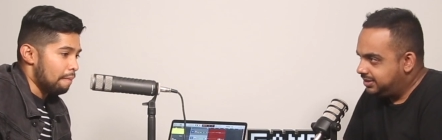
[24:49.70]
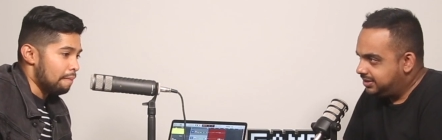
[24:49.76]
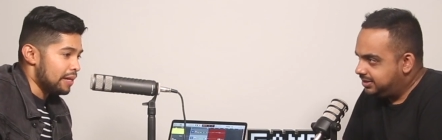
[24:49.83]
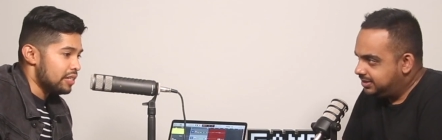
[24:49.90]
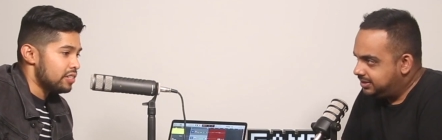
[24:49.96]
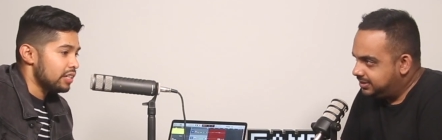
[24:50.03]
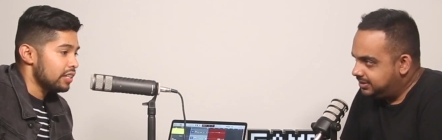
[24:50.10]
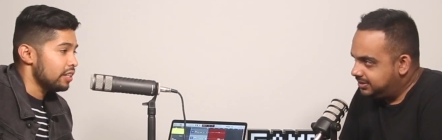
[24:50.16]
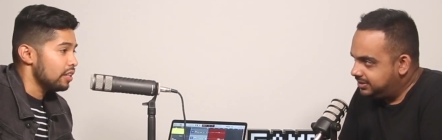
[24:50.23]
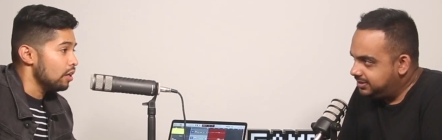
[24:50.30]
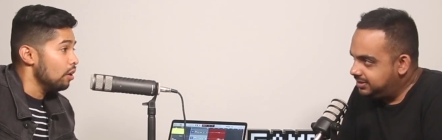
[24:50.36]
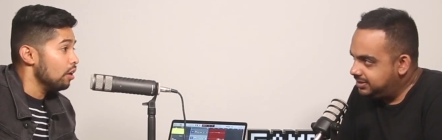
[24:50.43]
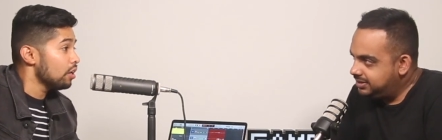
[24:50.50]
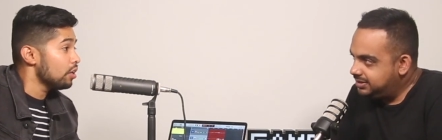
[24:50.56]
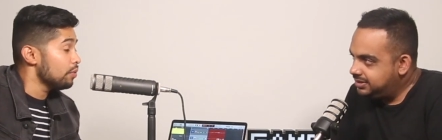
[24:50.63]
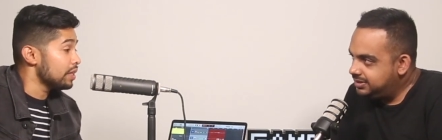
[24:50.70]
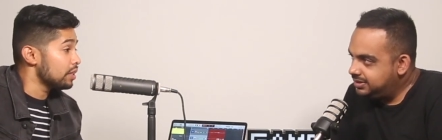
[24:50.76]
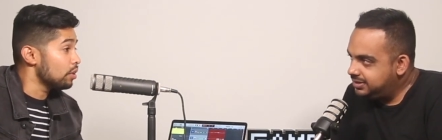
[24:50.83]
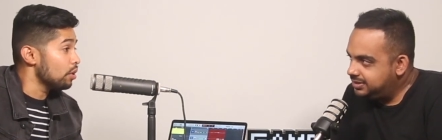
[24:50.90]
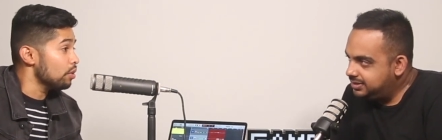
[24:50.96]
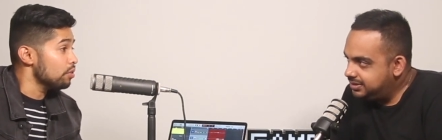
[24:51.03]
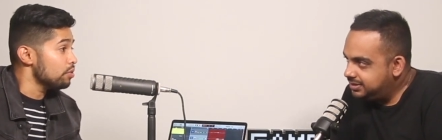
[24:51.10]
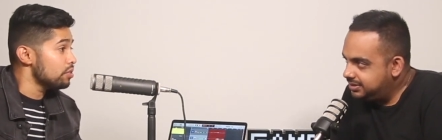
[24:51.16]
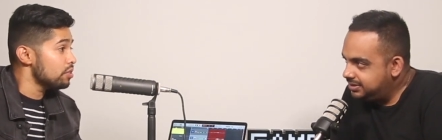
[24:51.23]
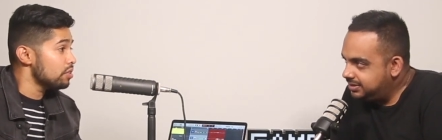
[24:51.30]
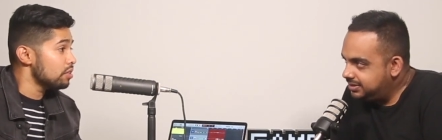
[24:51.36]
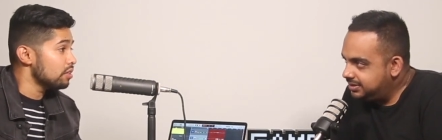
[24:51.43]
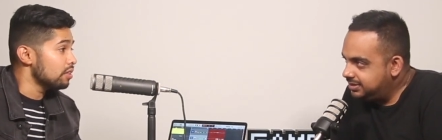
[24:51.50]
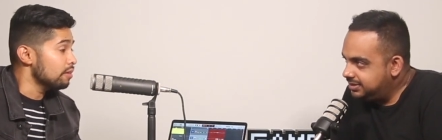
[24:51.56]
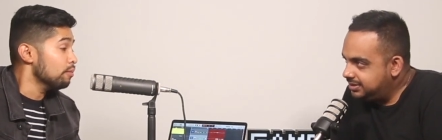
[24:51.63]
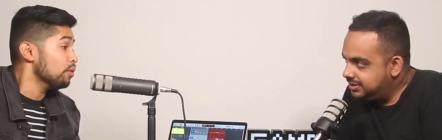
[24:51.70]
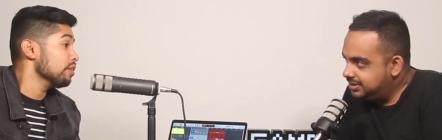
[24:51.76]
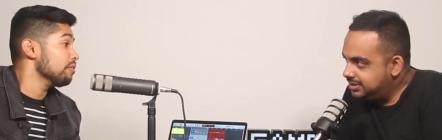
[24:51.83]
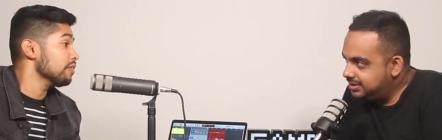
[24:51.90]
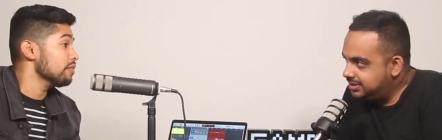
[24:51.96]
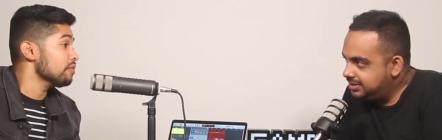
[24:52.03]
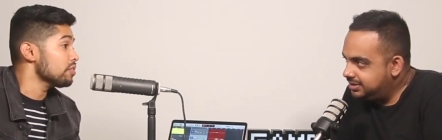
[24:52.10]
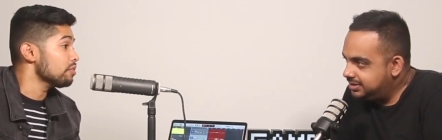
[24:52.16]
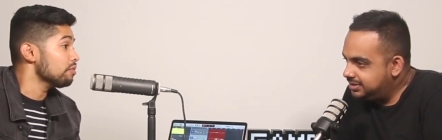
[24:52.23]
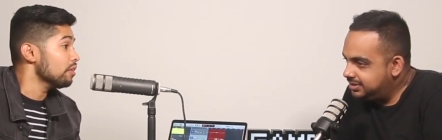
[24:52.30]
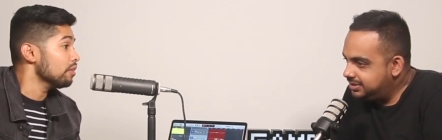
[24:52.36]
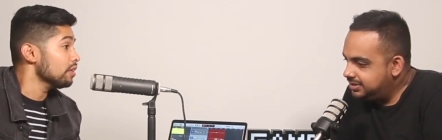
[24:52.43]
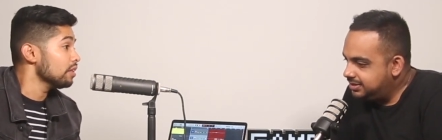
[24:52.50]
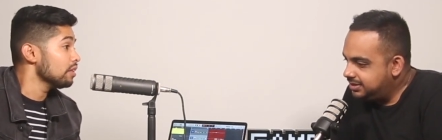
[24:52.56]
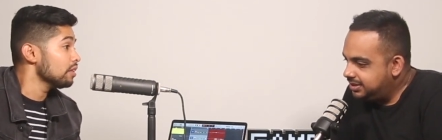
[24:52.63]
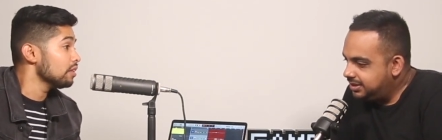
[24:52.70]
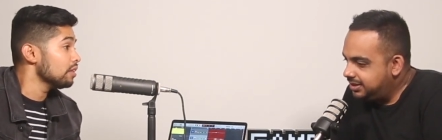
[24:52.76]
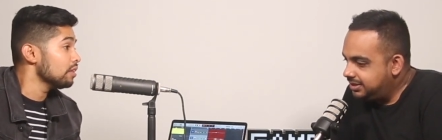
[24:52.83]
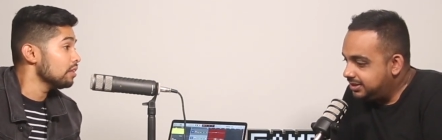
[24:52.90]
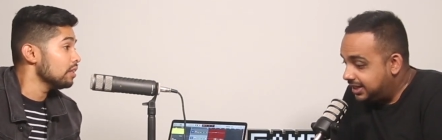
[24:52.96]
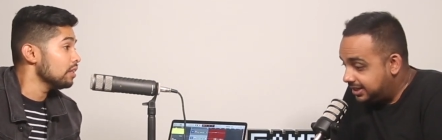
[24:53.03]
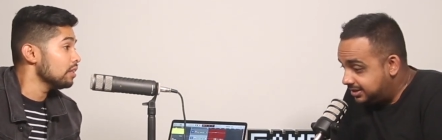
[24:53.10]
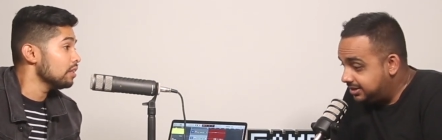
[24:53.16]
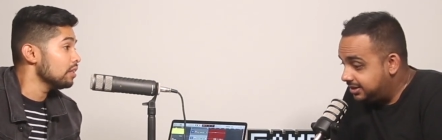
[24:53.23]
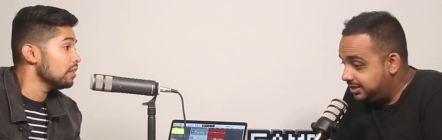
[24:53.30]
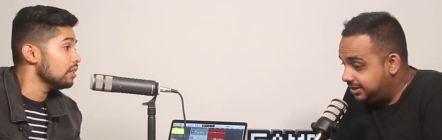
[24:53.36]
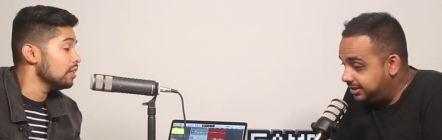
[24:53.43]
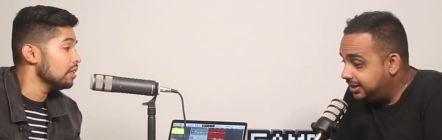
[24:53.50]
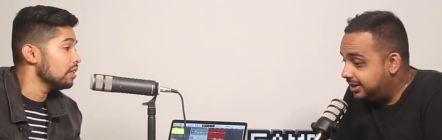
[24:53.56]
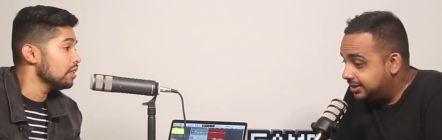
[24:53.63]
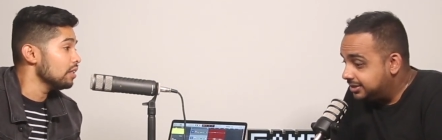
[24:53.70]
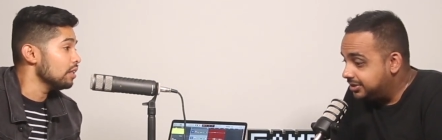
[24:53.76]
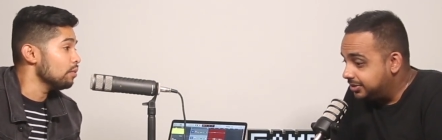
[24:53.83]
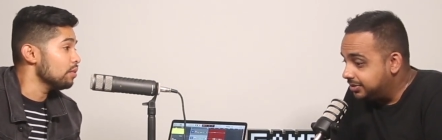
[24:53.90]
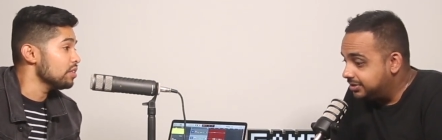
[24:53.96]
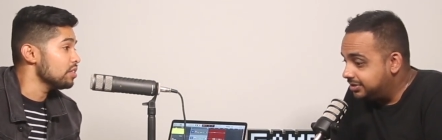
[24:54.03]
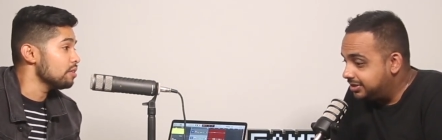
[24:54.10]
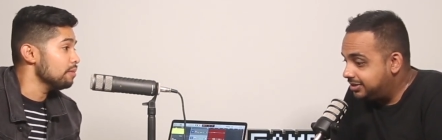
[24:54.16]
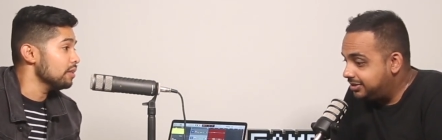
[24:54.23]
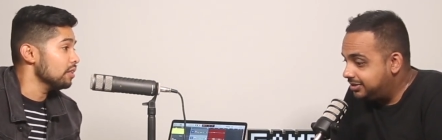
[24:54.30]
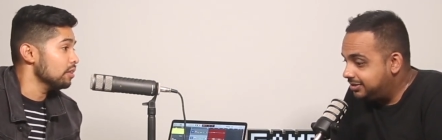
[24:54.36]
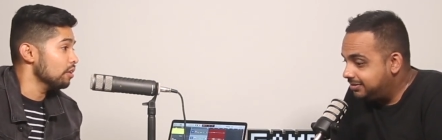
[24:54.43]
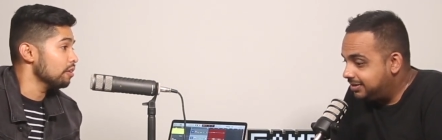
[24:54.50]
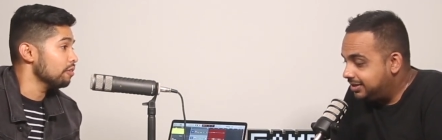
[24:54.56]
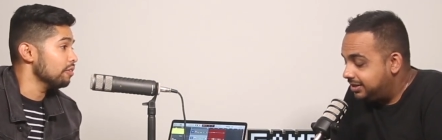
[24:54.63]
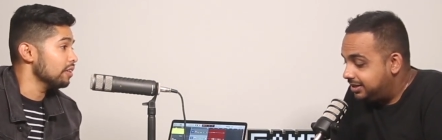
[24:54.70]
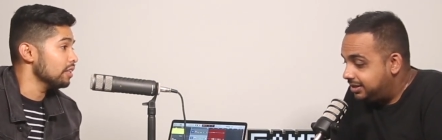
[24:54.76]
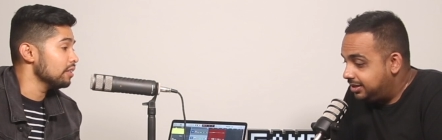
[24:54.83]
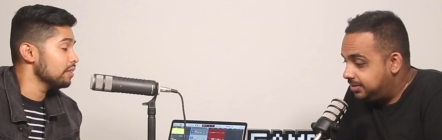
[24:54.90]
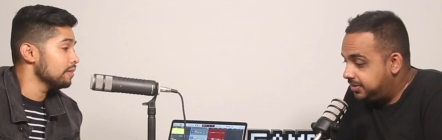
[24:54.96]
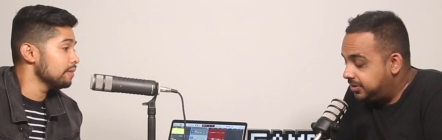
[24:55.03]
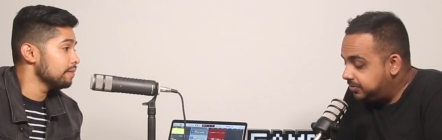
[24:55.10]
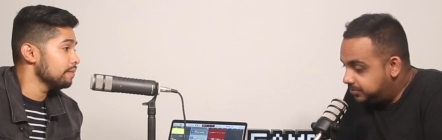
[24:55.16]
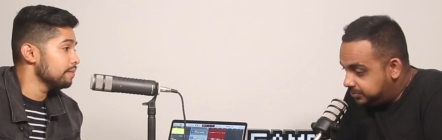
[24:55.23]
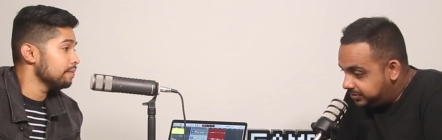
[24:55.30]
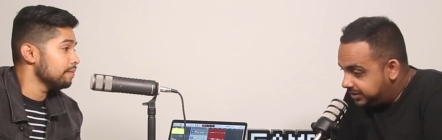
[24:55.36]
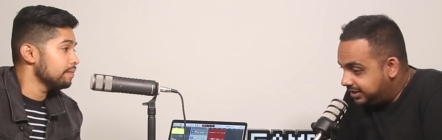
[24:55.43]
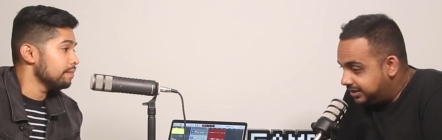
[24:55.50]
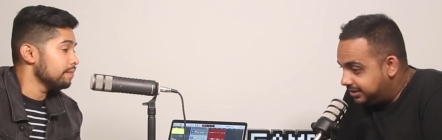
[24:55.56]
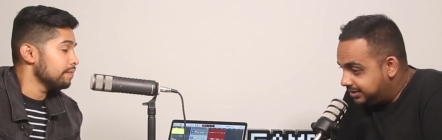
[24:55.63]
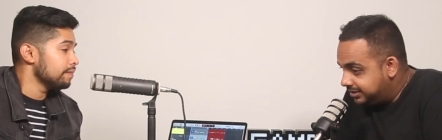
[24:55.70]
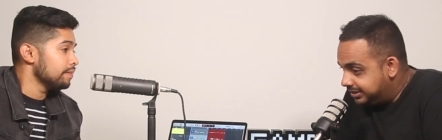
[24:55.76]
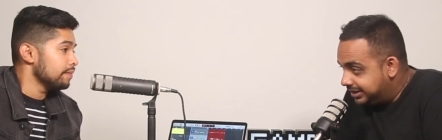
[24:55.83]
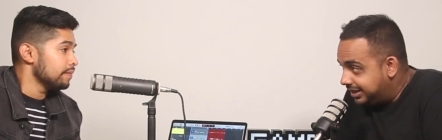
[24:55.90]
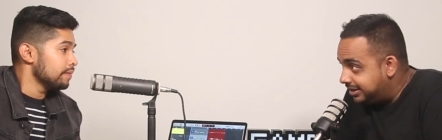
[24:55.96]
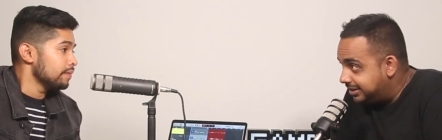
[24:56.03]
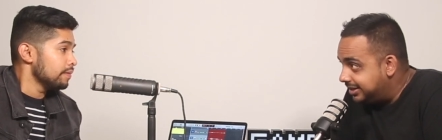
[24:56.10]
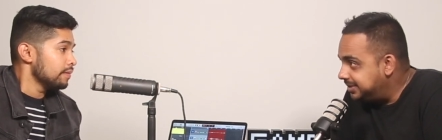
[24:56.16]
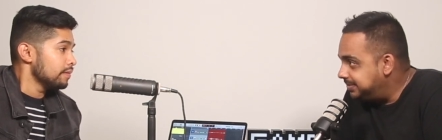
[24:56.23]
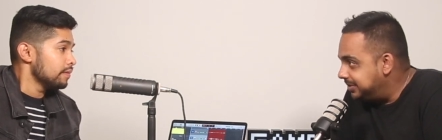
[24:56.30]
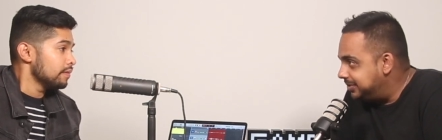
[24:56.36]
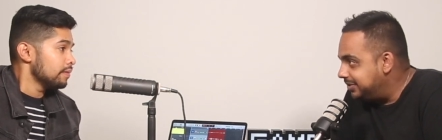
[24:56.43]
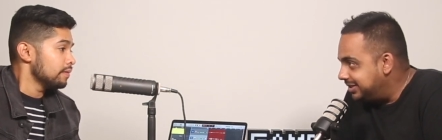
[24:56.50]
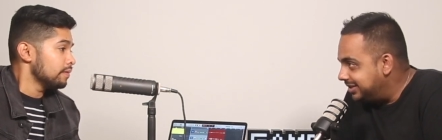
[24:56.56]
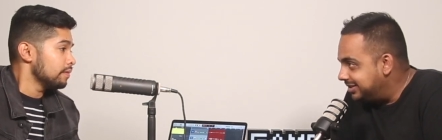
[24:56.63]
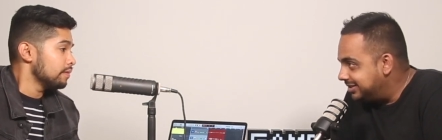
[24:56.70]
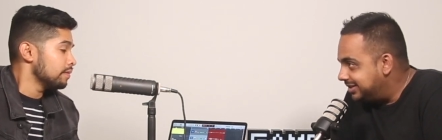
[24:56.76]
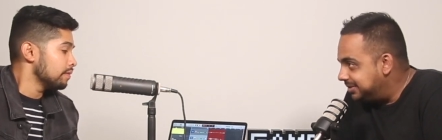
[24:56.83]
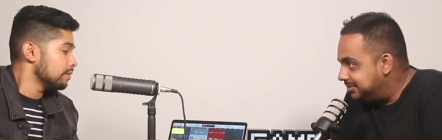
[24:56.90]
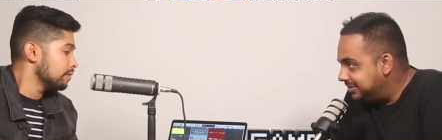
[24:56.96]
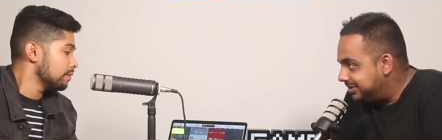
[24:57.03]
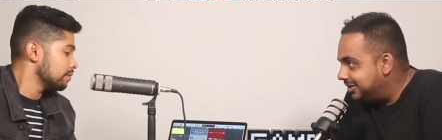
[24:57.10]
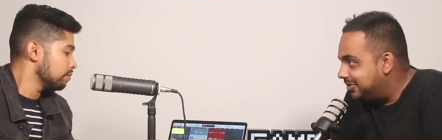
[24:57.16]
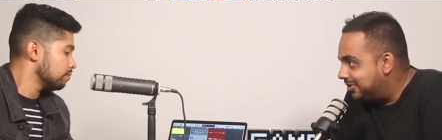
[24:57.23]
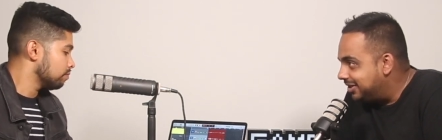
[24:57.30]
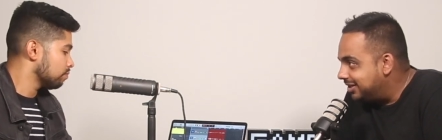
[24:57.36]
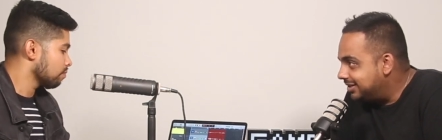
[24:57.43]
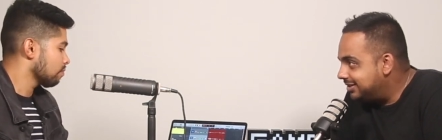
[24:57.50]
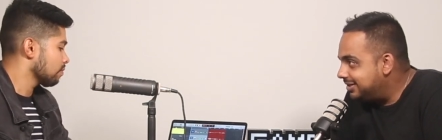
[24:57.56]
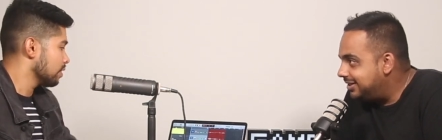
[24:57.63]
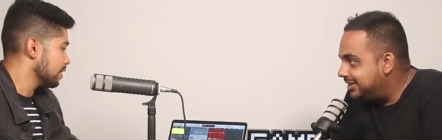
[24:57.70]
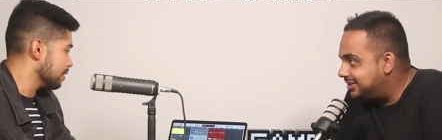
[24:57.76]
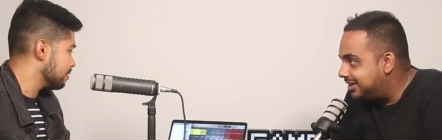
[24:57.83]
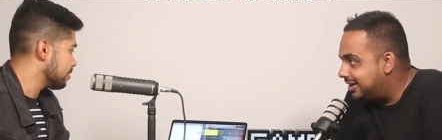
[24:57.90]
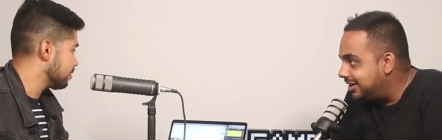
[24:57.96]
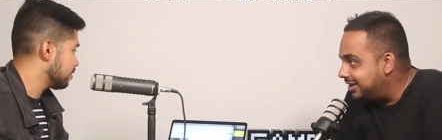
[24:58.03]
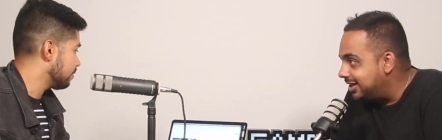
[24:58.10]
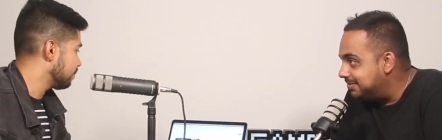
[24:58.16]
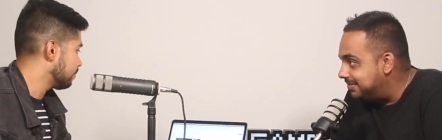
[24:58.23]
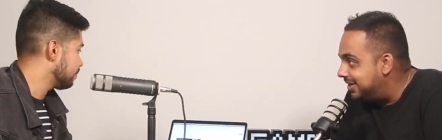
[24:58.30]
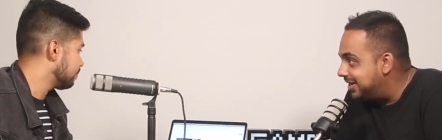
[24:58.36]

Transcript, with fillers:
Speaker 1: basically, the longer it goes, the more it favors Cerrone. That's the thing, yeah. So he wants to be in a dogfight.
Speaker 2: But it, again, it has been two years since we've seen Conor. His yes. cardio